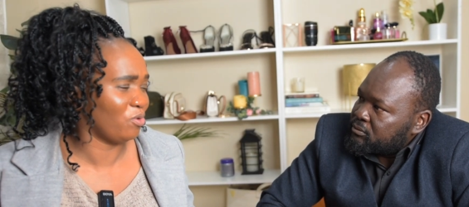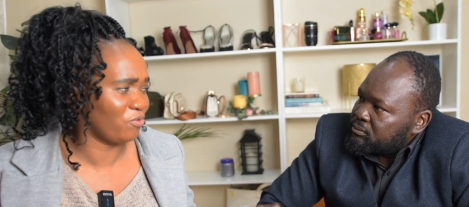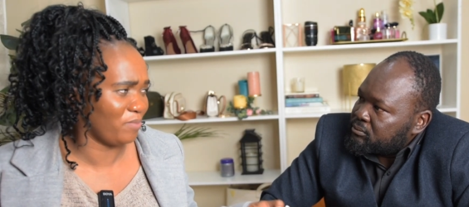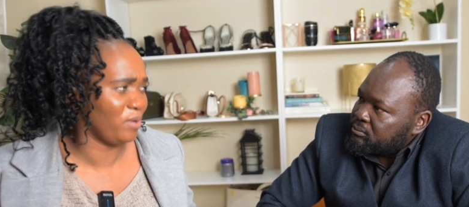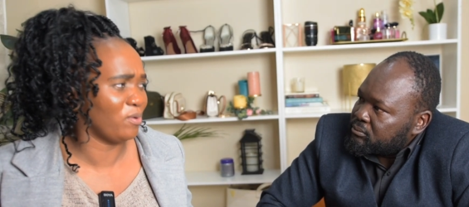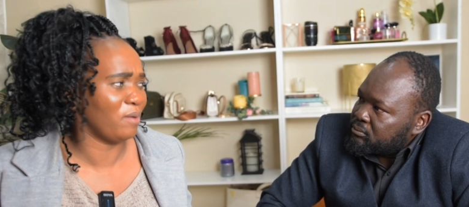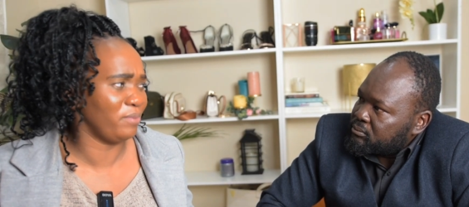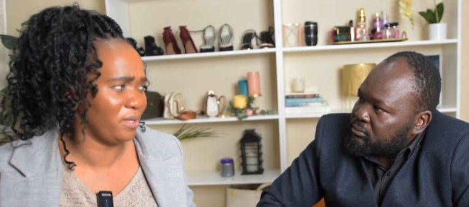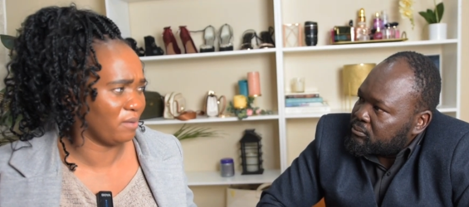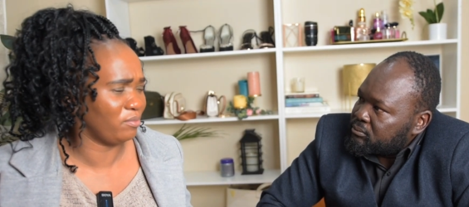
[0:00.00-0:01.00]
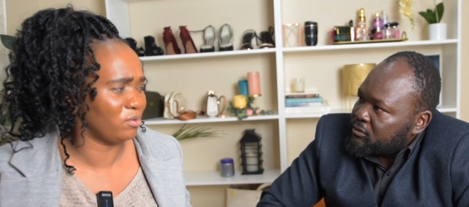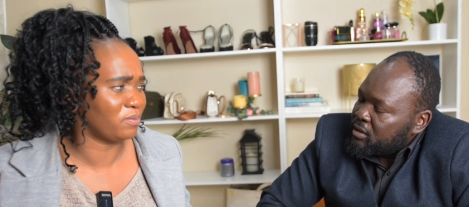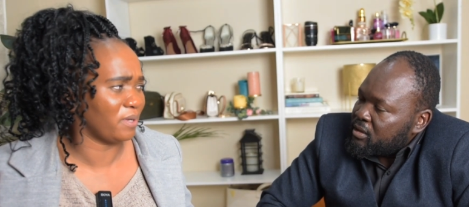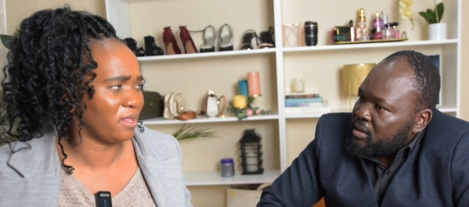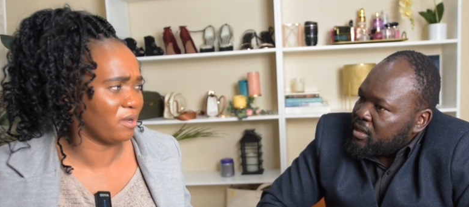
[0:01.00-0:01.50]
Speaker 1: know of men who are being
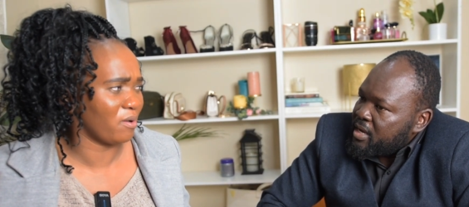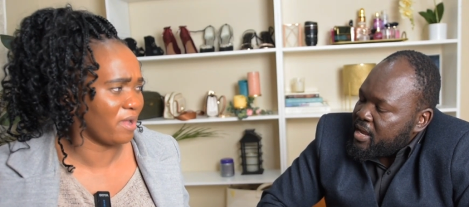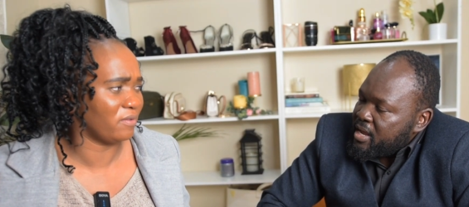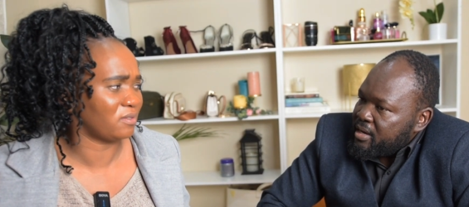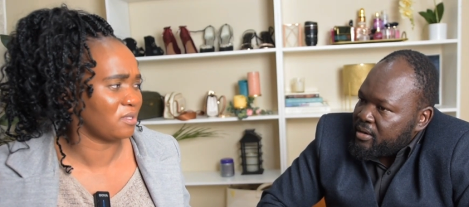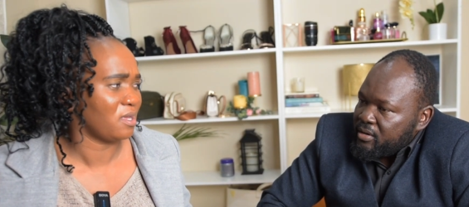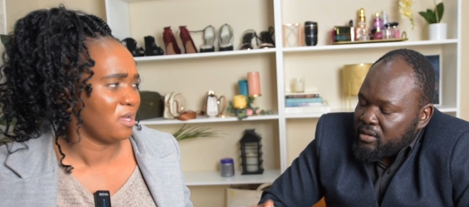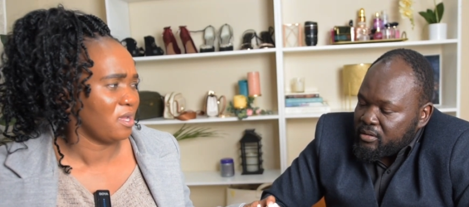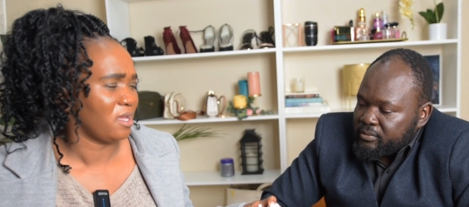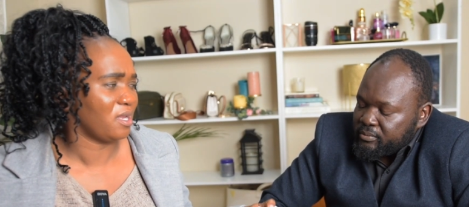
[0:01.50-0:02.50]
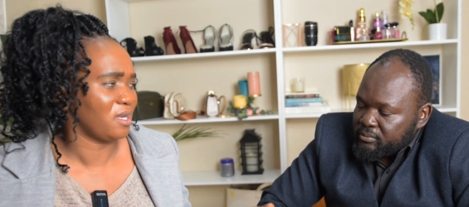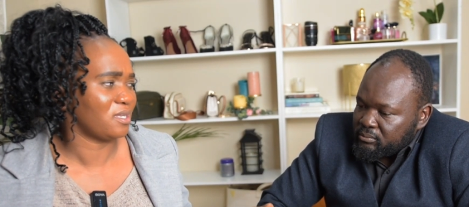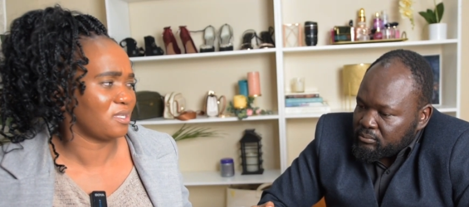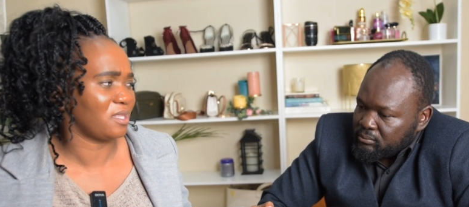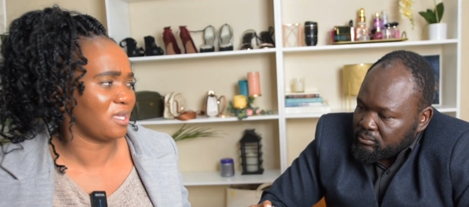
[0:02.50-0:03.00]
abused by their yeah. wives
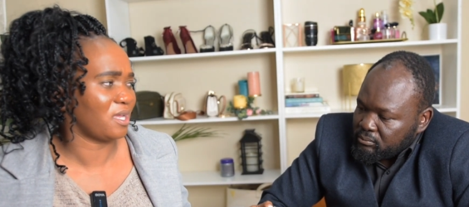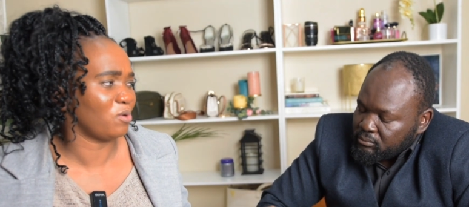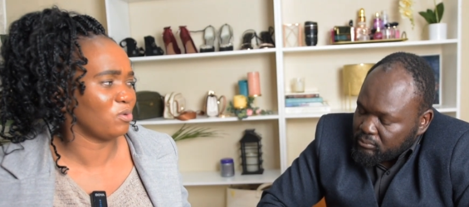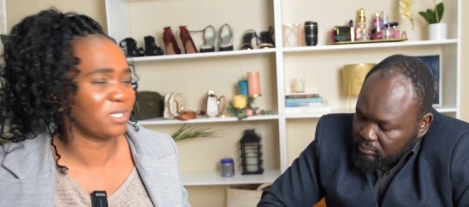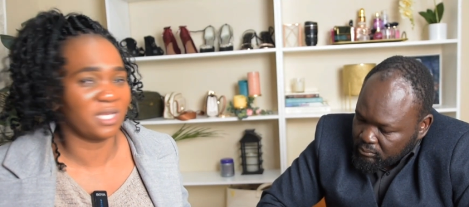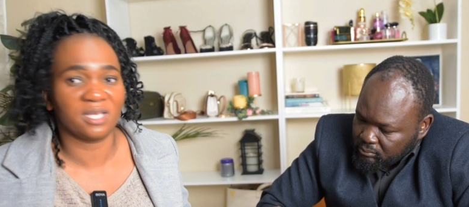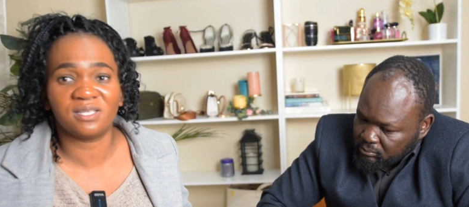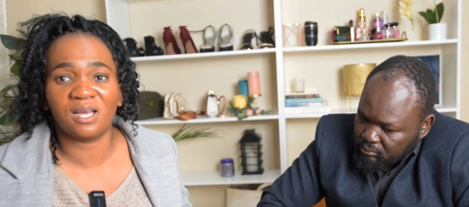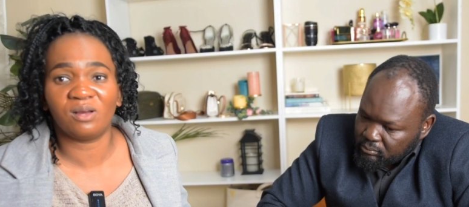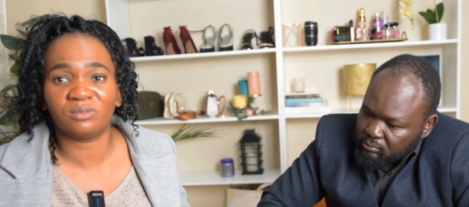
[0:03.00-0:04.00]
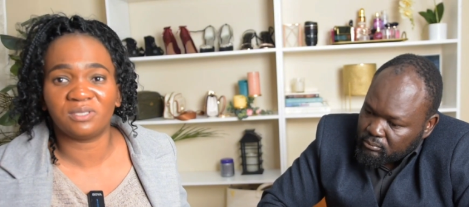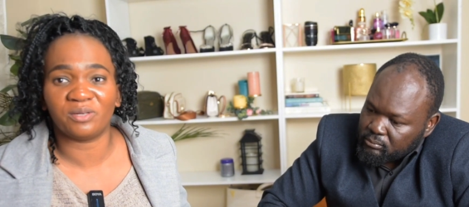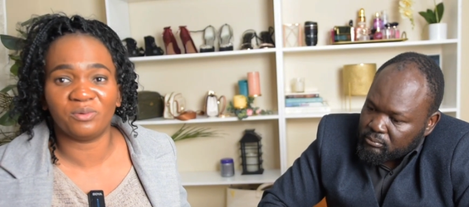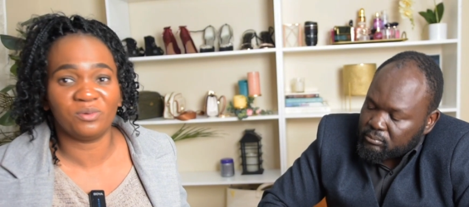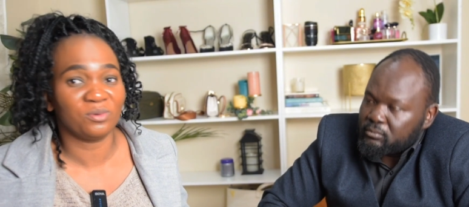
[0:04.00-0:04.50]
and they cannot get out.
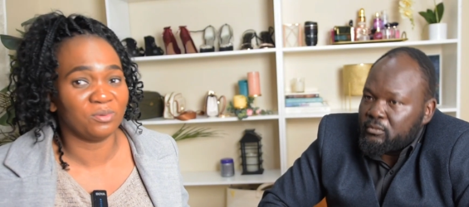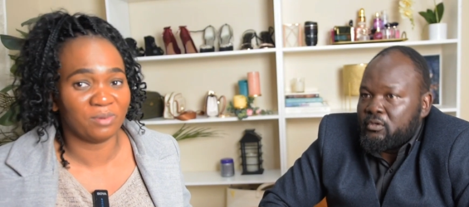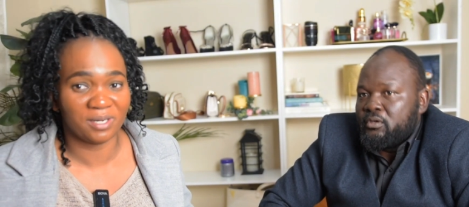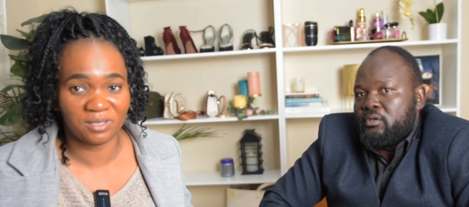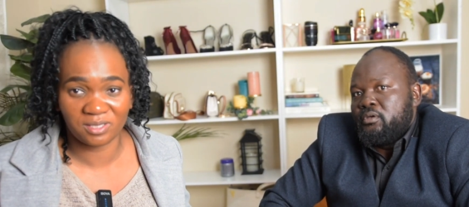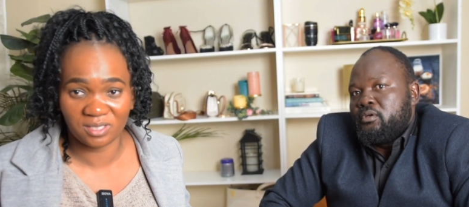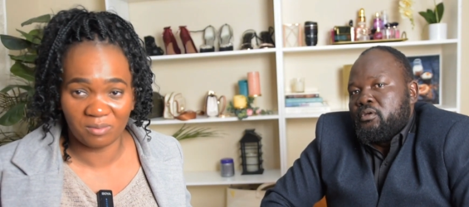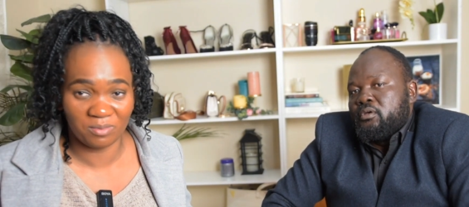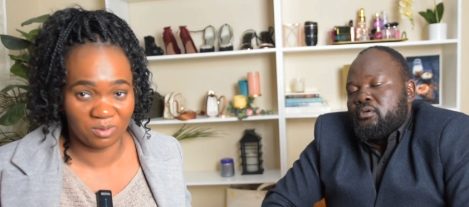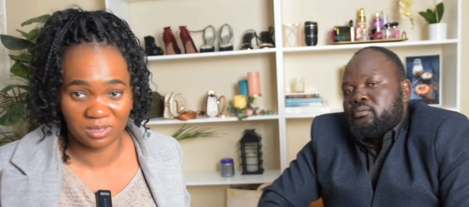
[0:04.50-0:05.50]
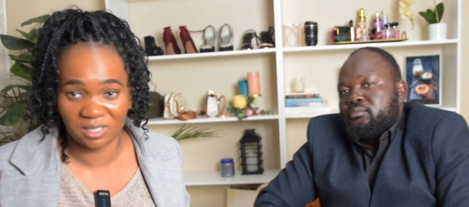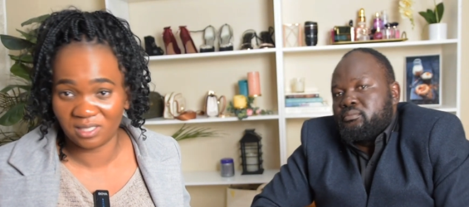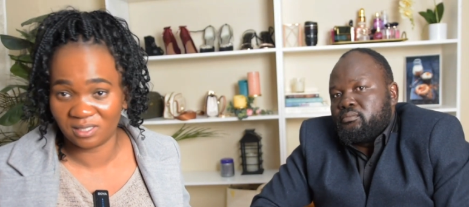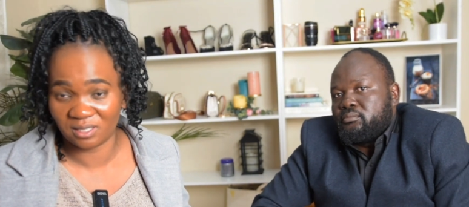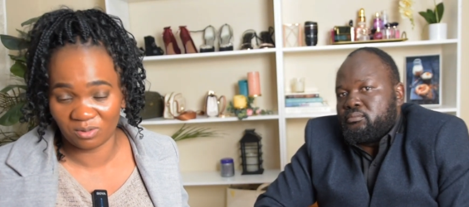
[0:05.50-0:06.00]
I don't know what charm those
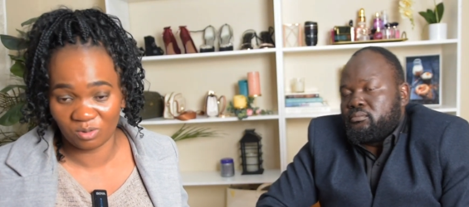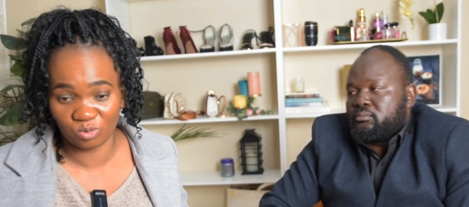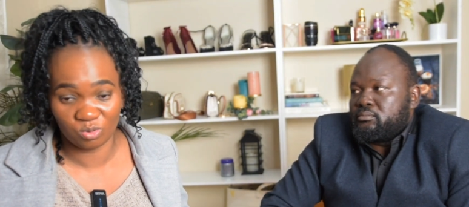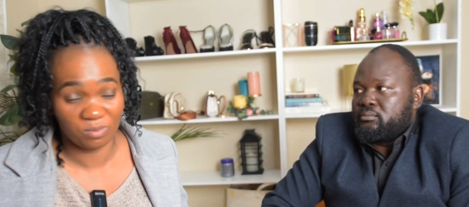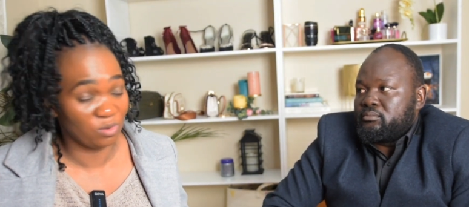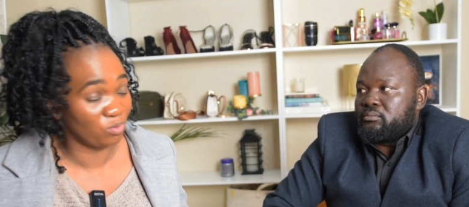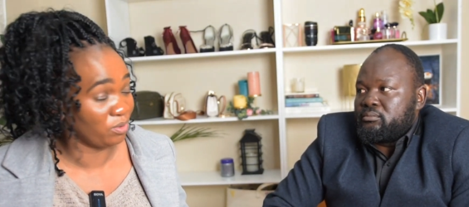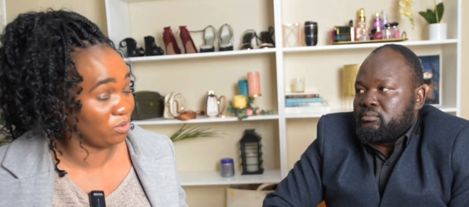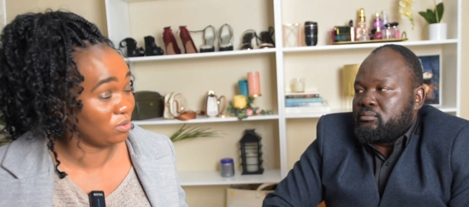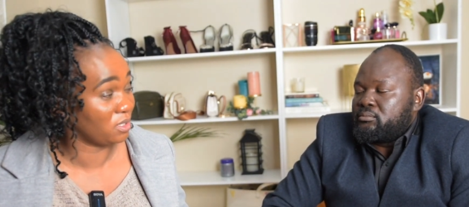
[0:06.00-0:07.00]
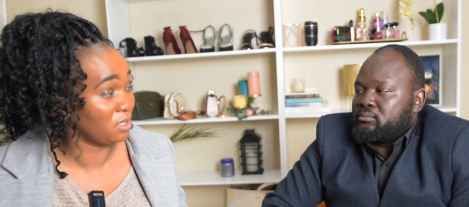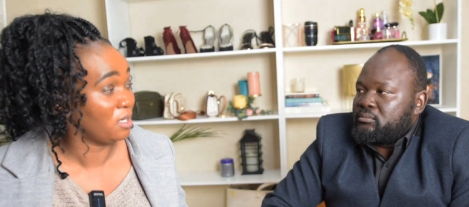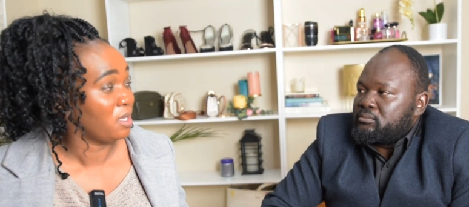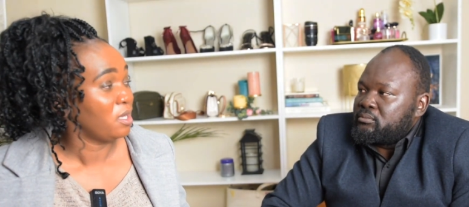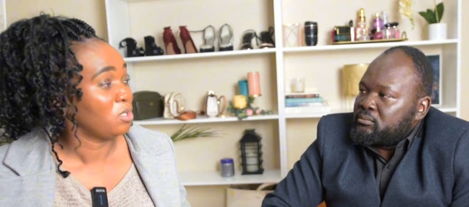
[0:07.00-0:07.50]
ladies, uh, those women will be using.
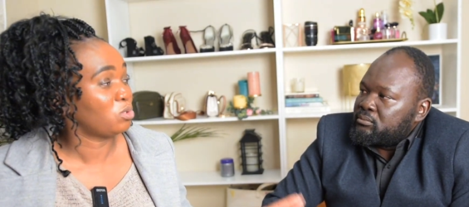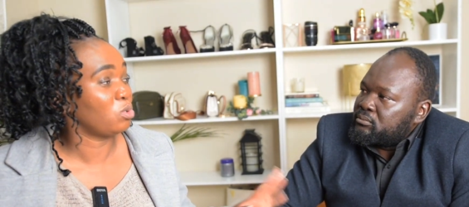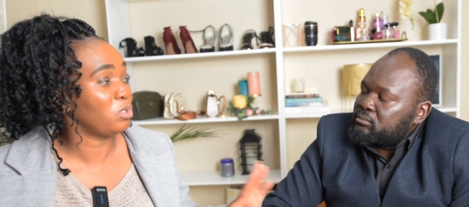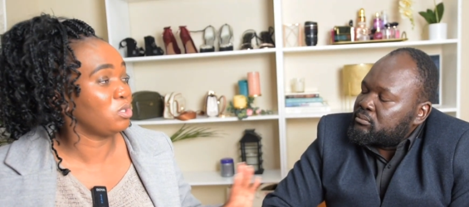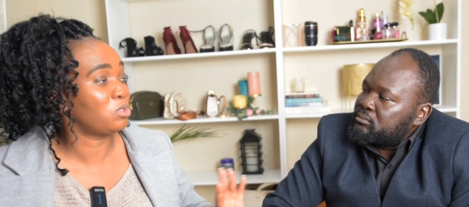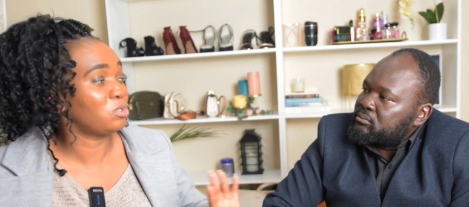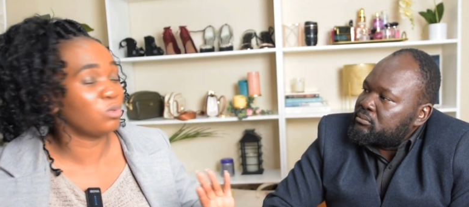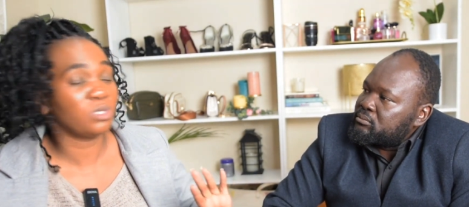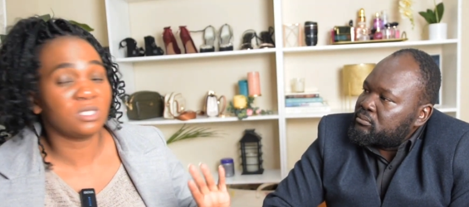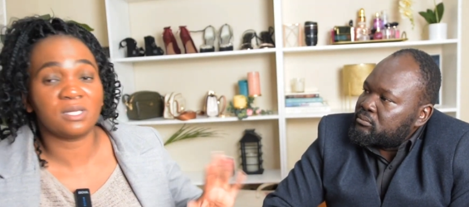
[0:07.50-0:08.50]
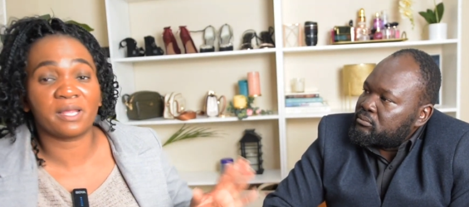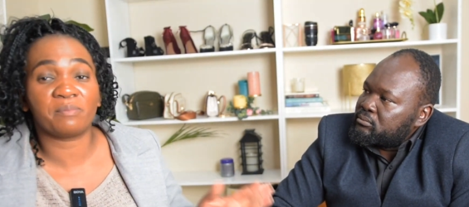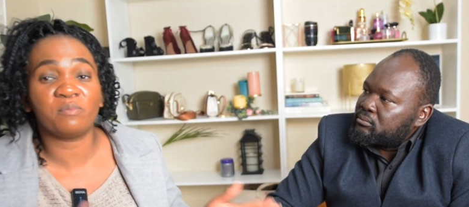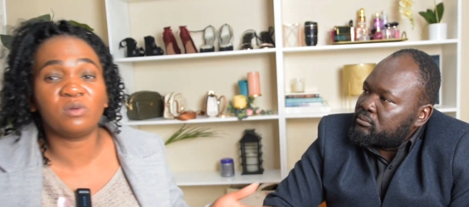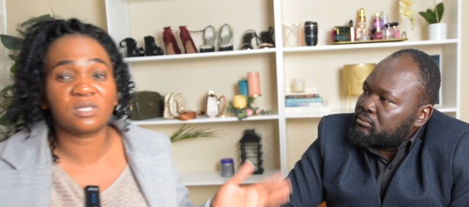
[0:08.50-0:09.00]
Mm. So it's not
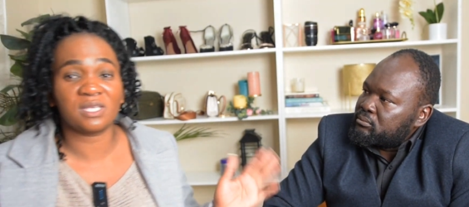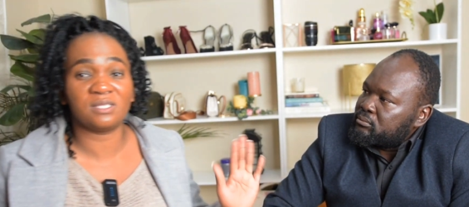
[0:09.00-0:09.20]
like most